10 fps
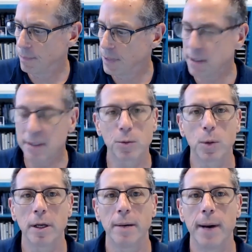This is
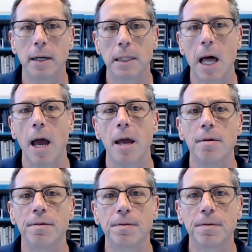really about
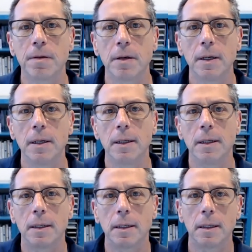life
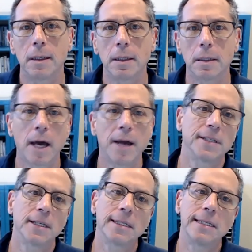
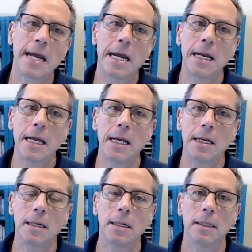
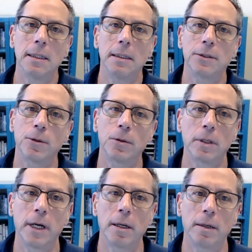sustaining,
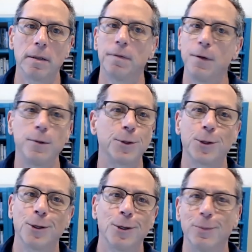certainly the
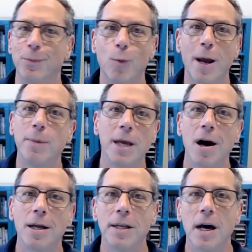future way
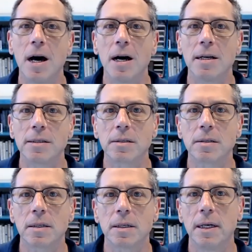beyond us.